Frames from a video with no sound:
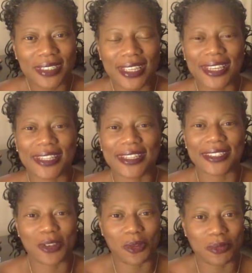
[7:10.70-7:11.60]
and they
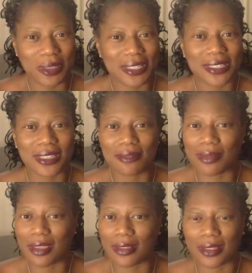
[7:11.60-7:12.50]
told me the same
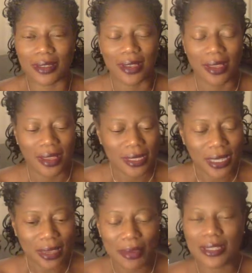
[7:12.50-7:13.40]
thing, the
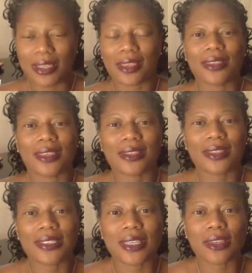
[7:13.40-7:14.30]
same exact thing.
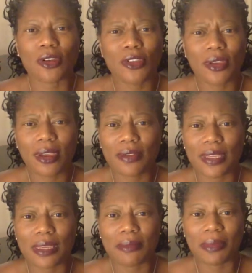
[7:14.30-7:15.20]
They said, are you
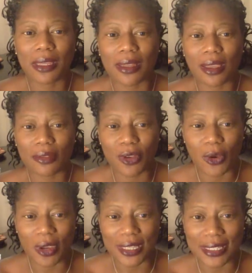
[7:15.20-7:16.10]
having a midlife
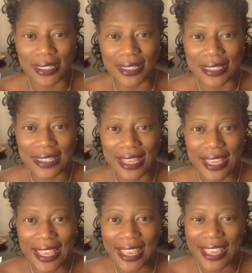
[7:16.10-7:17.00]
crisis?
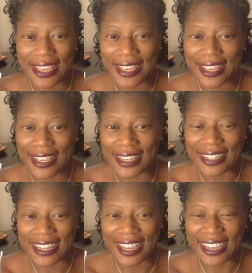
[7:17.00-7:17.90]

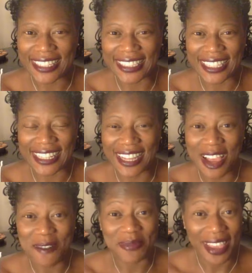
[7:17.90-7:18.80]
And I said,
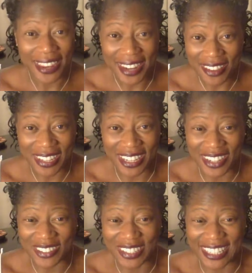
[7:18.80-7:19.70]
I'm not having a
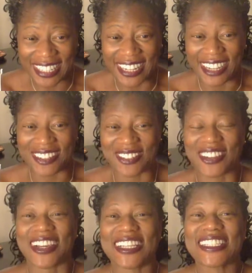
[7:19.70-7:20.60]
midlife
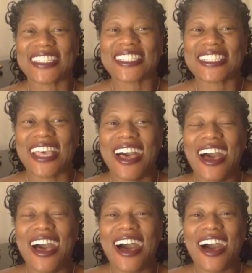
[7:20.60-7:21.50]
crisis.
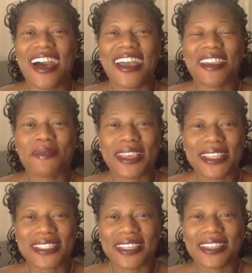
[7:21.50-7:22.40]
I
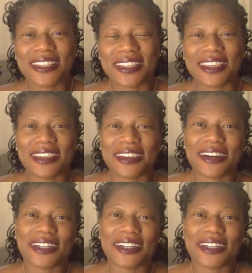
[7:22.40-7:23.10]
basically